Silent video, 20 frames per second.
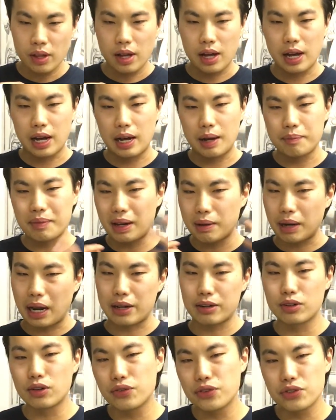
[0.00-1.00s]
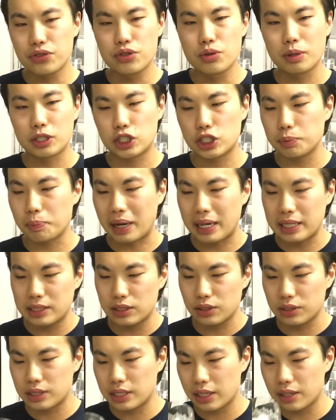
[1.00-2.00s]
Um, I, I, don't know if there's too much spice
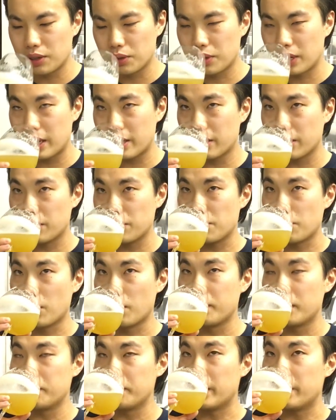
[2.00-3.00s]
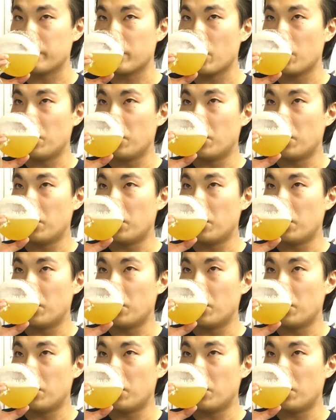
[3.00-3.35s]
you're, you're getting on the aroma, but